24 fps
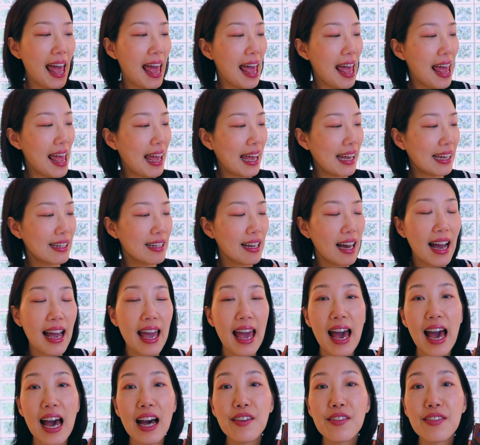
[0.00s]
and I
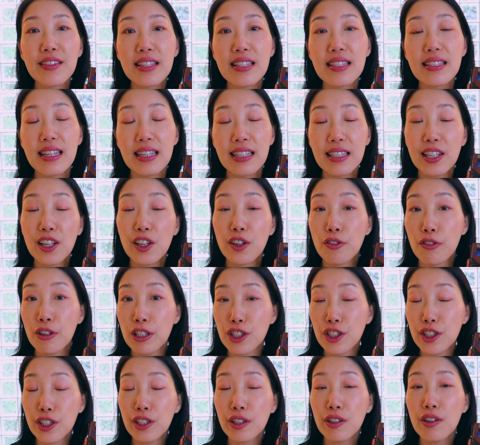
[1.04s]
have this in the
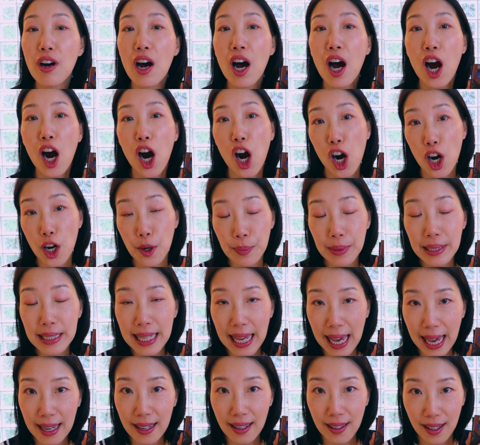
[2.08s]
original
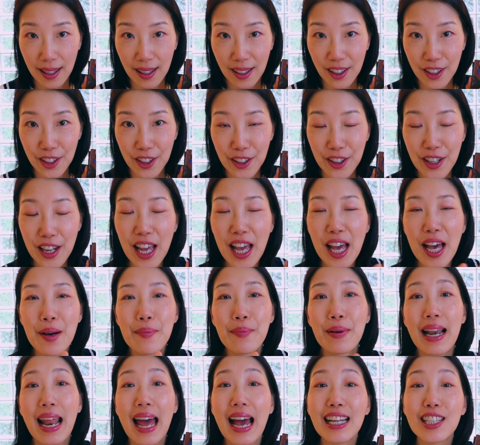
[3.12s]
Armagnac color.
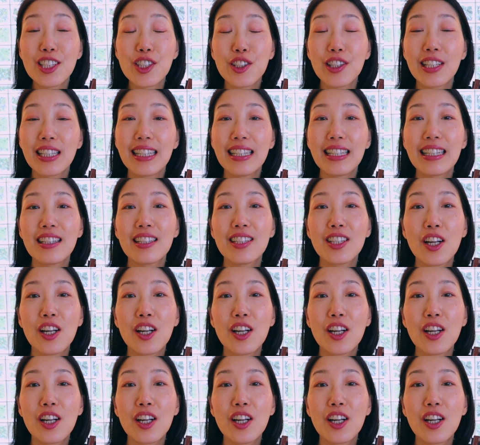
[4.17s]
But actually,